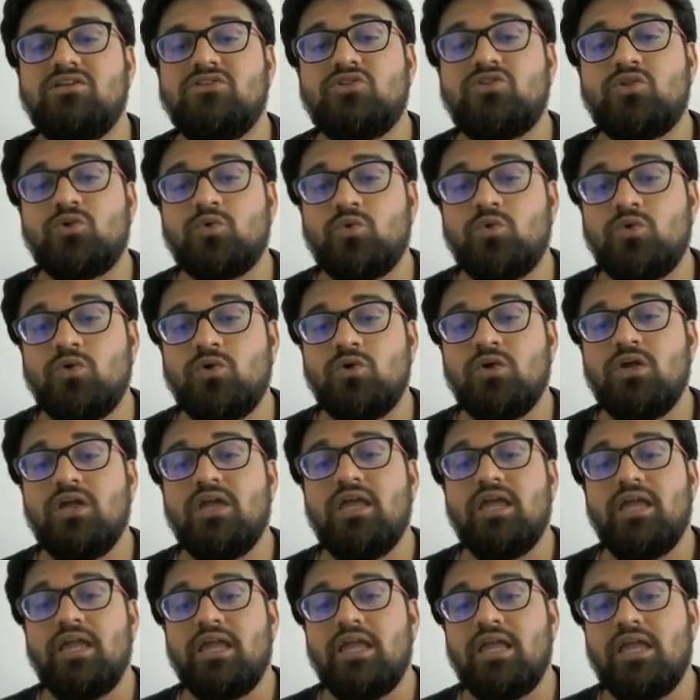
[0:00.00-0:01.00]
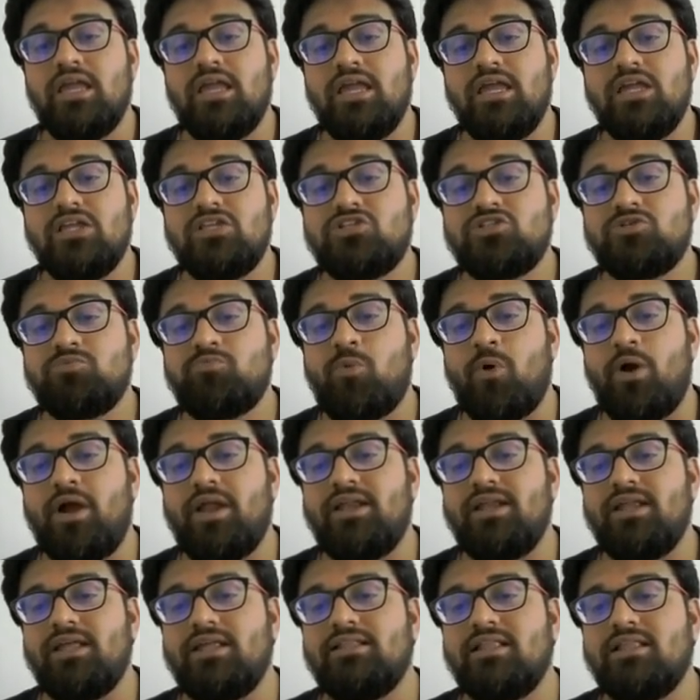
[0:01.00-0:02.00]
through each
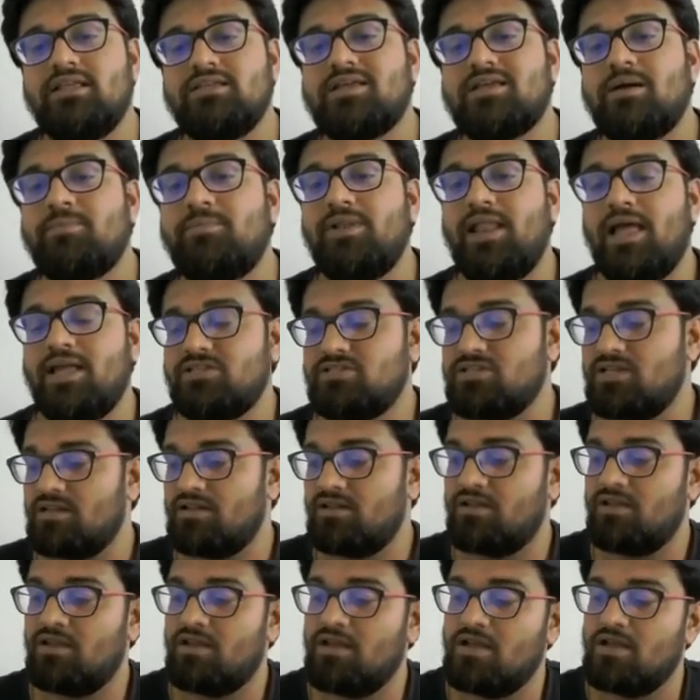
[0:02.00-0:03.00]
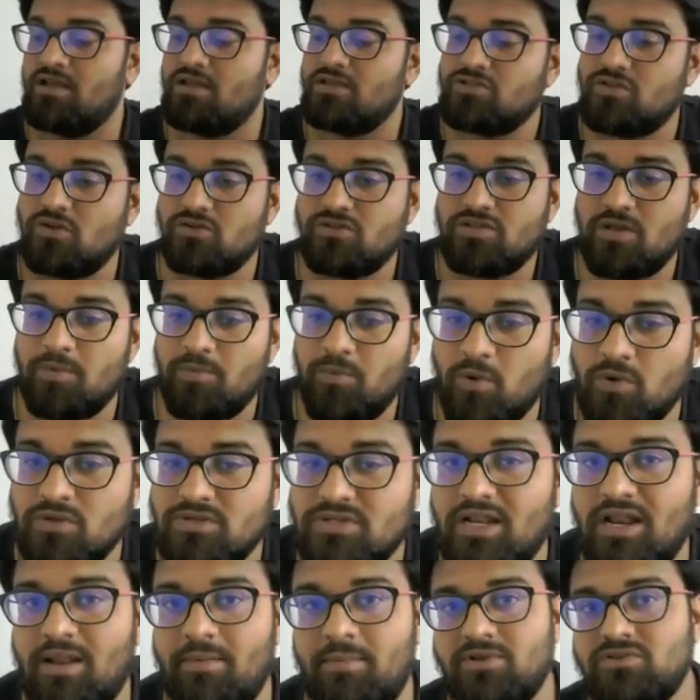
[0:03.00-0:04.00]
point in the supply chain. So suppose
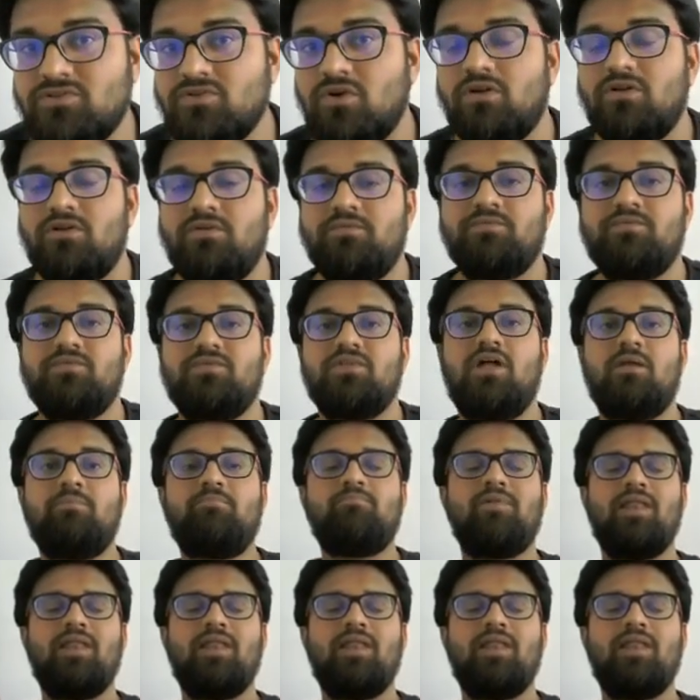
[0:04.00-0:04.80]
on Amazon, there are